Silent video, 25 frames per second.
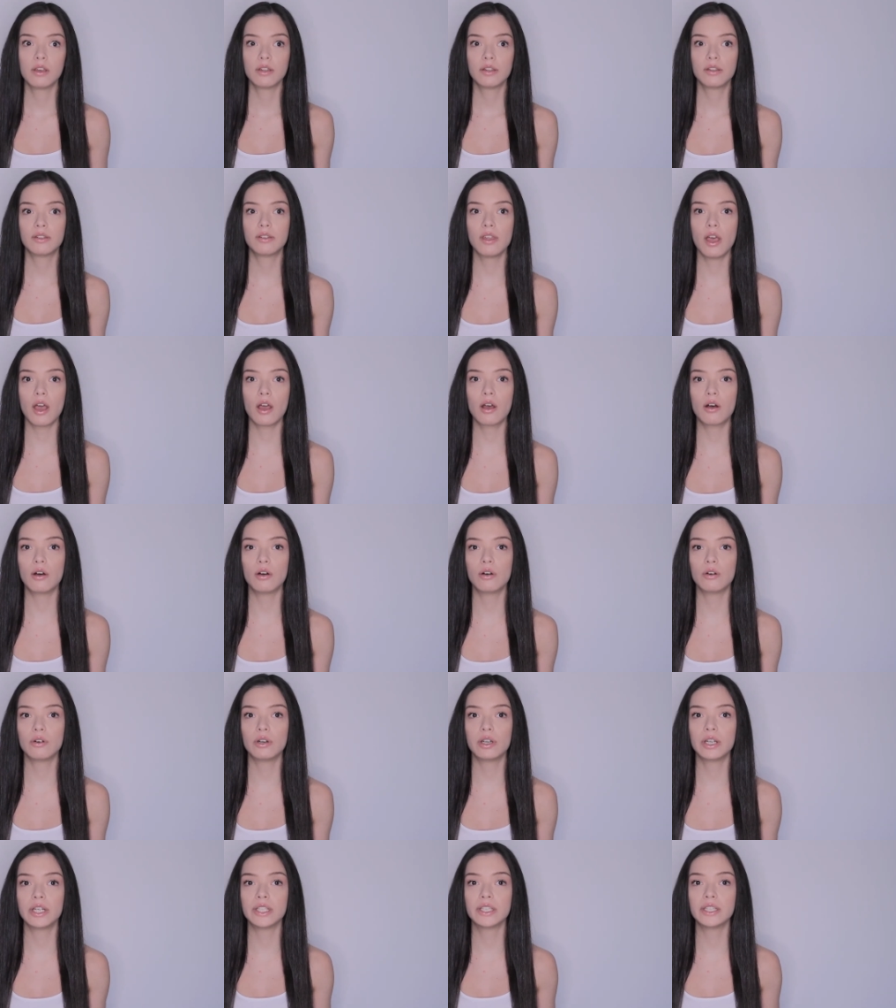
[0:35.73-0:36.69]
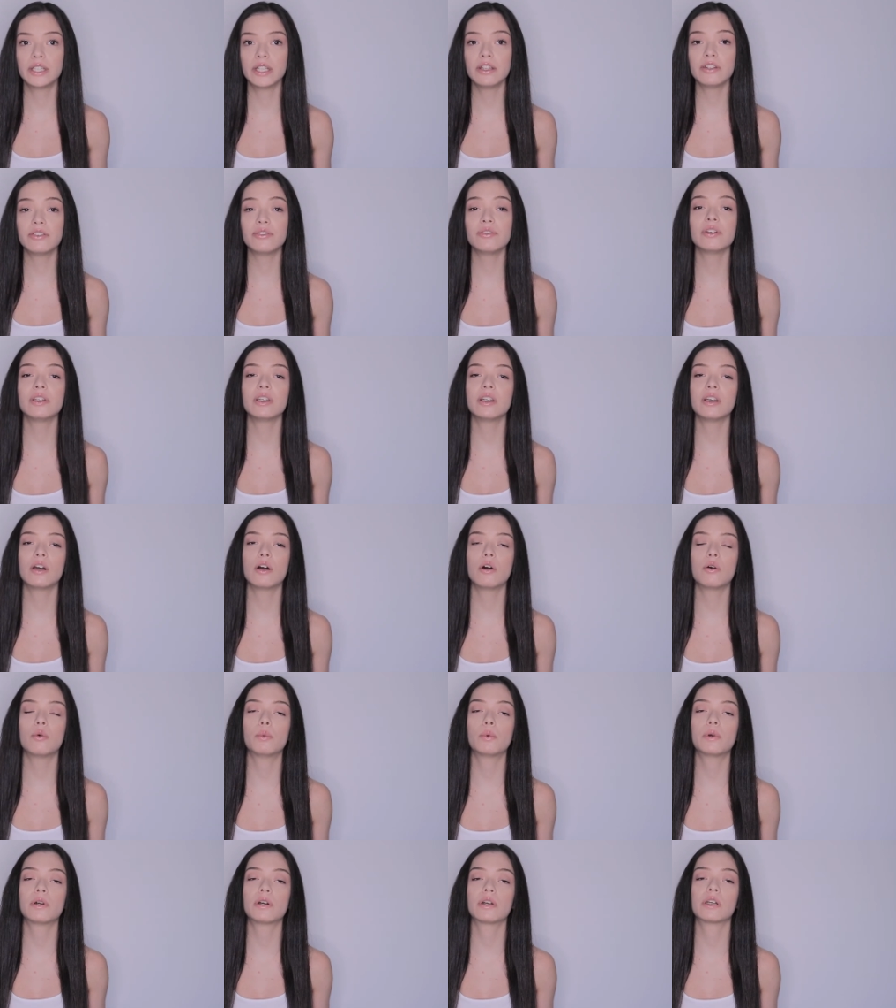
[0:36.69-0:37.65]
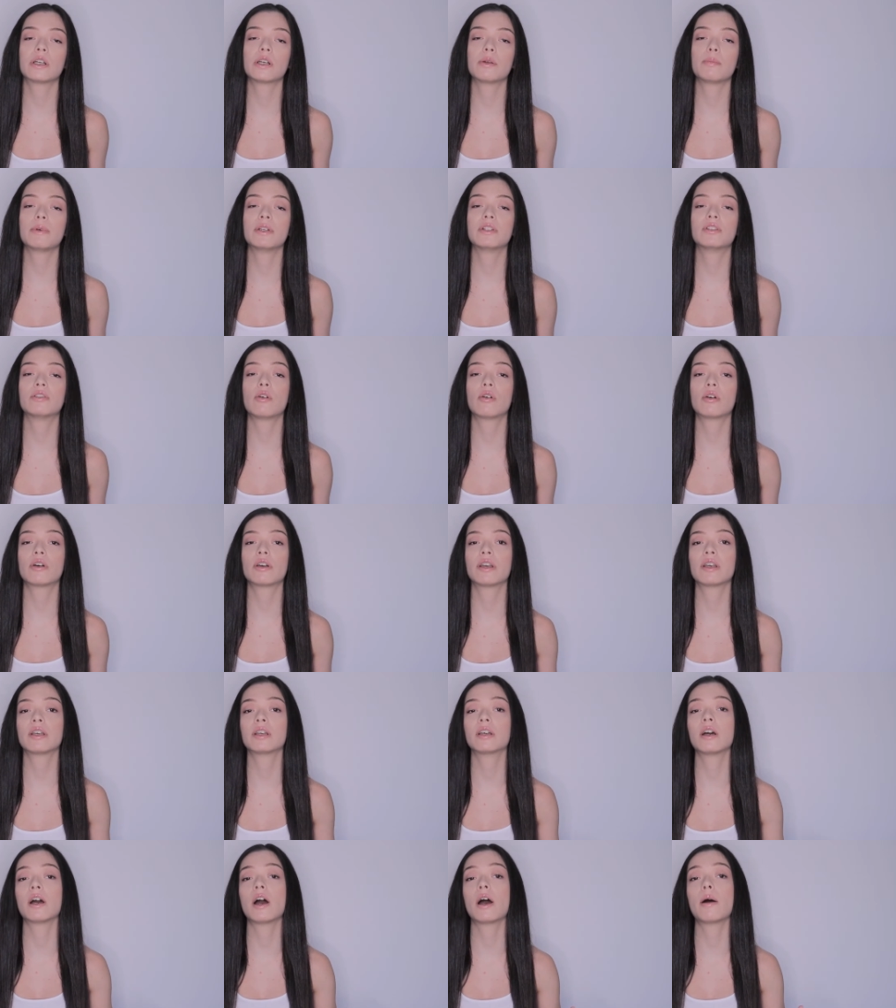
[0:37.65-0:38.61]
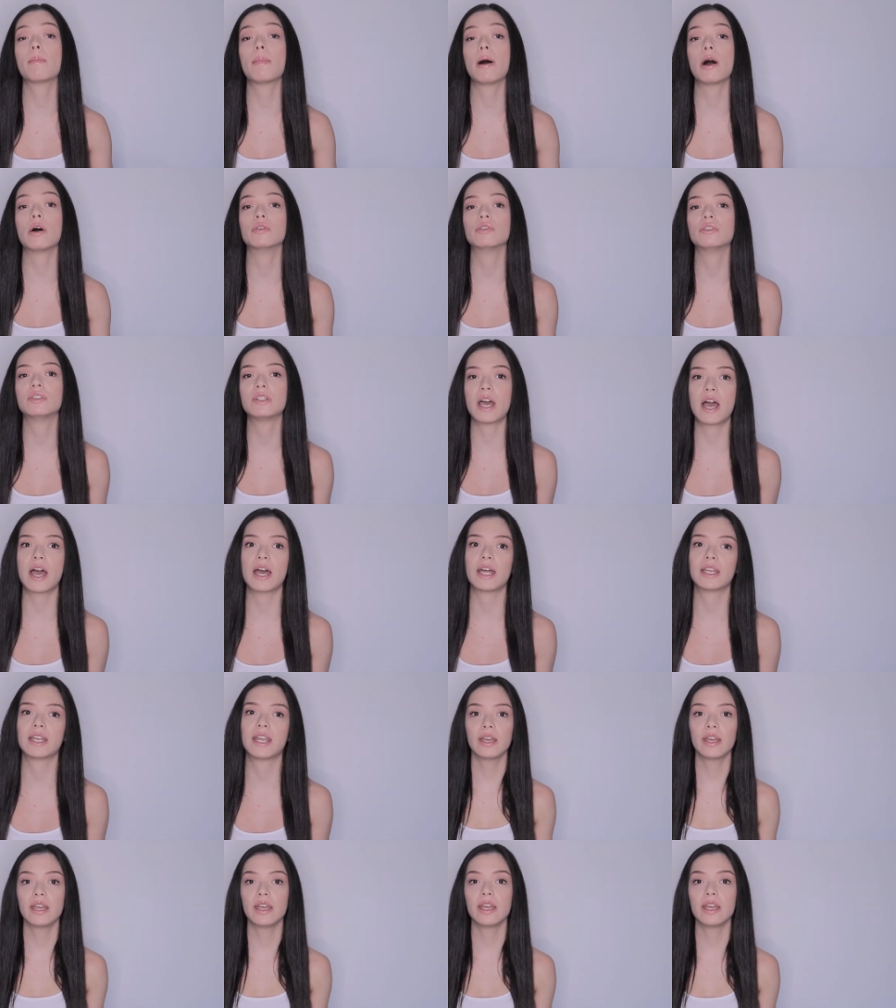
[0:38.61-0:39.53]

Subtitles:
So in this video, we're going to be talking about that.